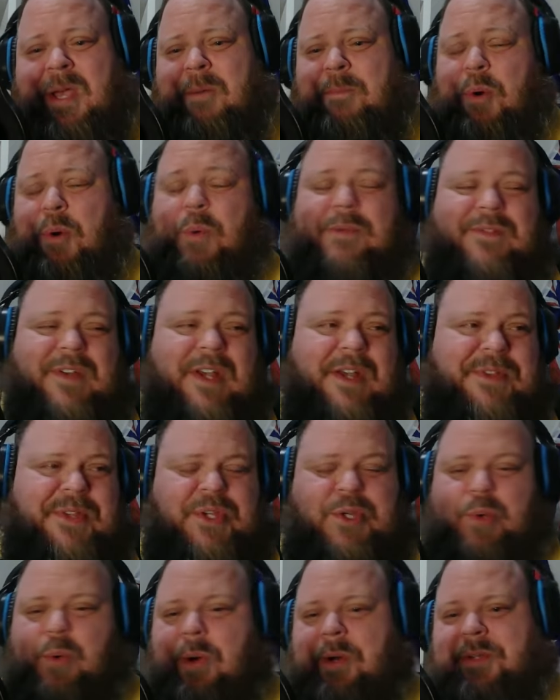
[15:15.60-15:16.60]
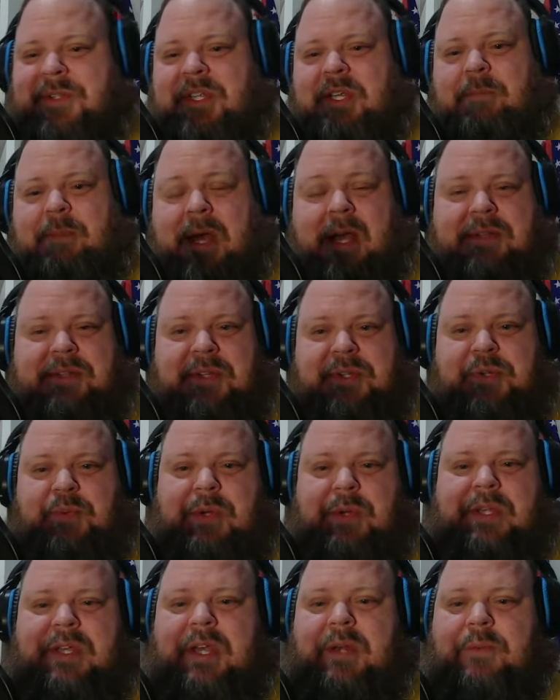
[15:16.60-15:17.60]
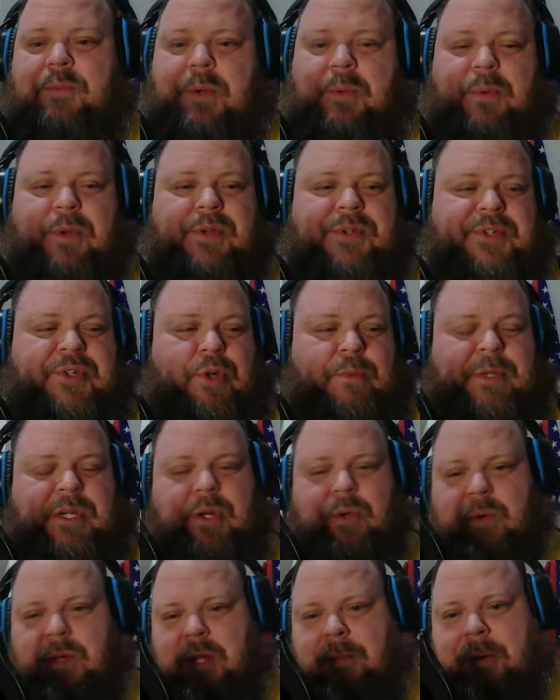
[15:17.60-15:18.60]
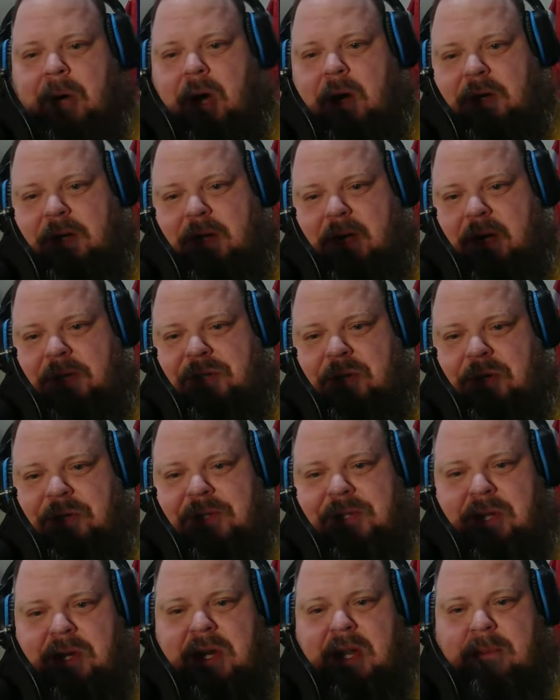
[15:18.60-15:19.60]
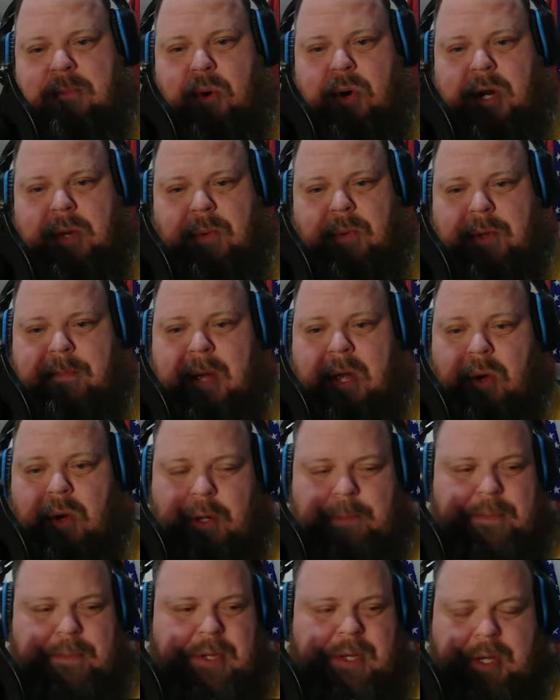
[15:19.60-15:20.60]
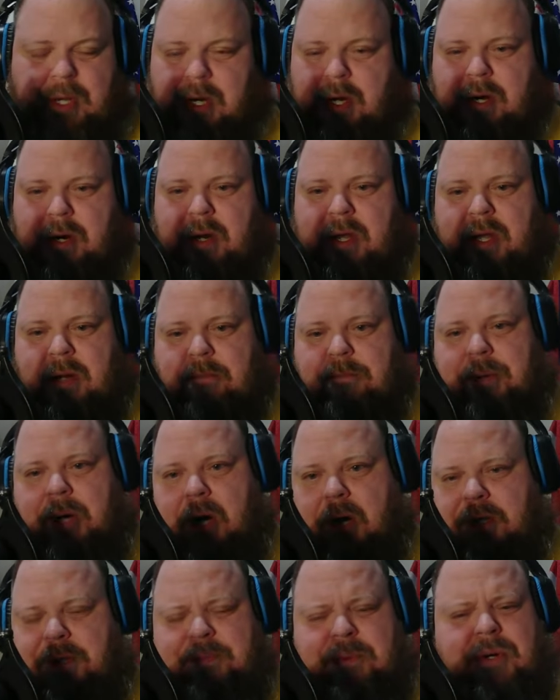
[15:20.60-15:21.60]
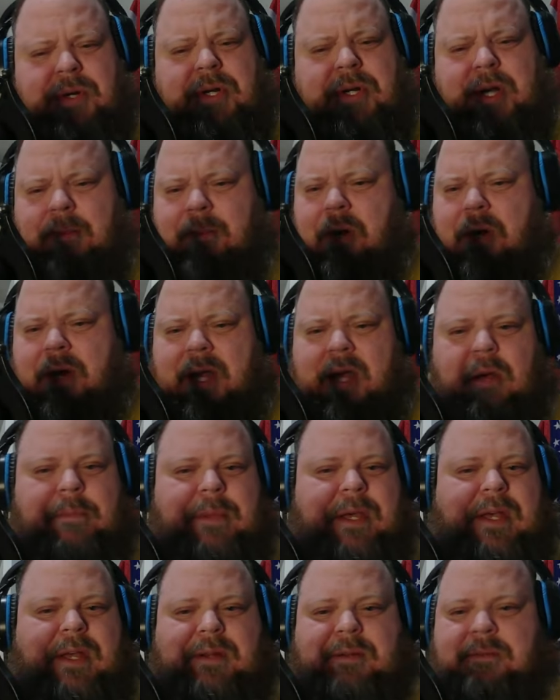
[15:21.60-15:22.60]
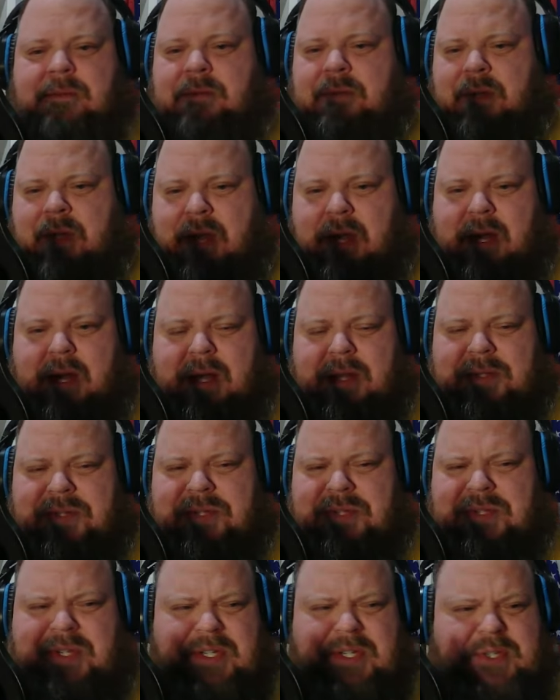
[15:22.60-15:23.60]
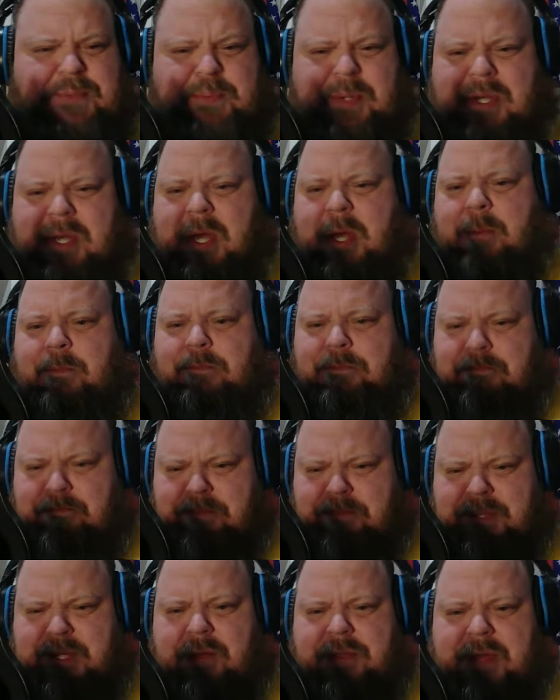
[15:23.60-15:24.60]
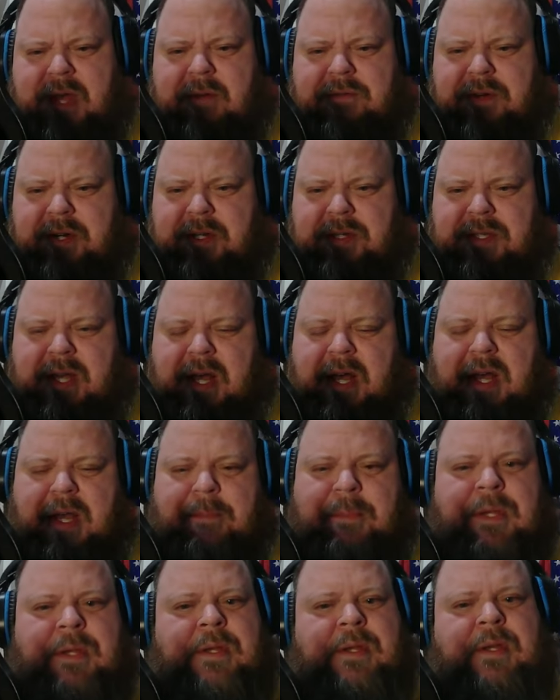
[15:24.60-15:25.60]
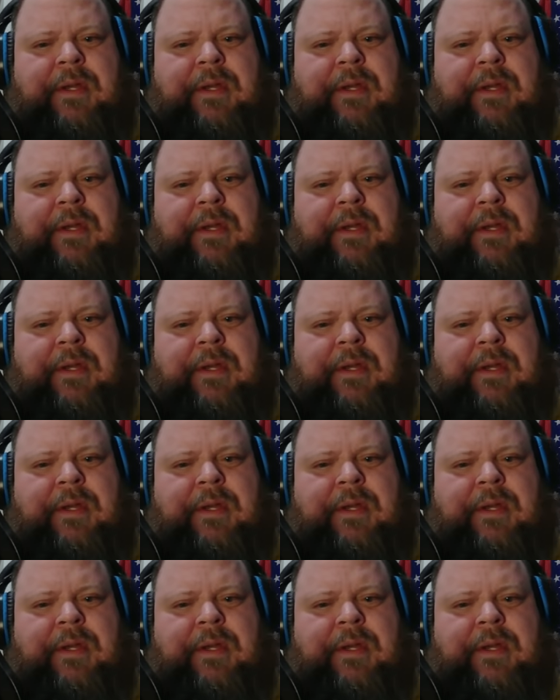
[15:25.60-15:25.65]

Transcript: But we've got the U R C back this weekend. We will still be doing the podcast on Sunday morning with my oak Pierre in Boxburg. Come on out, man. Uh, six p m South African time